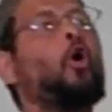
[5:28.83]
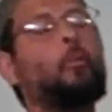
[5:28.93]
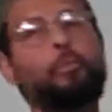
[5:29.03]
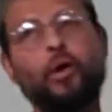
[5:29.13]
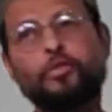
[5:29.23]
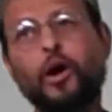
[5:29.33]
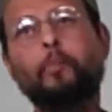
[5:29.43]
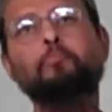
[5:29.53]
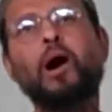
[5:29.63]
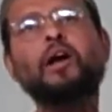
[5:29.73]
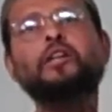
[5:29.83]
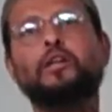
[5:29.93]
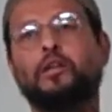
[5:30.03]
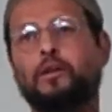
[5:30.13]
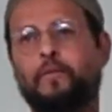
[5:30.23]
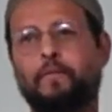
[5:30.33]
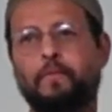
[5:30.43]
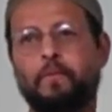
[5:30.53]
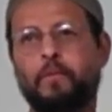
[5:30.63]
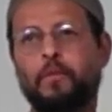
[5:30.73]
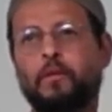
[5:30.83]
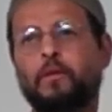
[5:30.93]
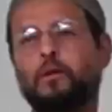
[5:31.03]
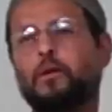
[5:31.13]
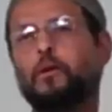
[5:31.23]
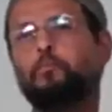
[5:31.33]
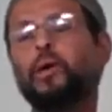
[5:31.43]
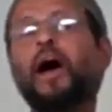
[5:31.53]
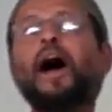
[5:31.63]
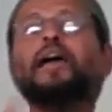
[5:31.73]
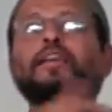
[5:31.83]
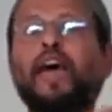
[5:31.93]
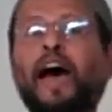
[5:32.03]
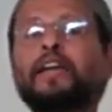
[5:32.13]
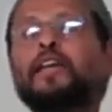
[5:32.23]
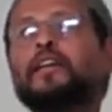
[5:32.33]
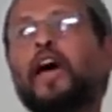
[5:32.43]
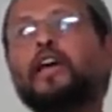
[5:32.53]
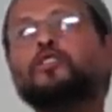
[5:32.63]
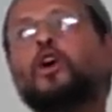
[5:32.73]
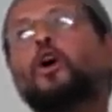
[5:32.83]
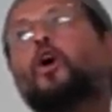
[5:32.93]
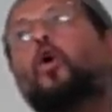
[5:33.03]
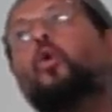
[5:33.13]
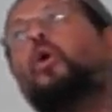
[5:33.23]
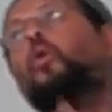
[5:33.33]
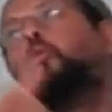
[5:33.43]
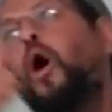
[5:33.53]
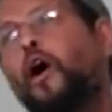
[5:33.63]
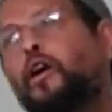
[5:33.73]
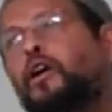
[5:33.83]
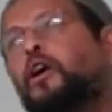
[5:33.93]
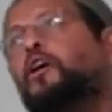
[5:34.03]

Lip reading: who put their money behind candidates who will work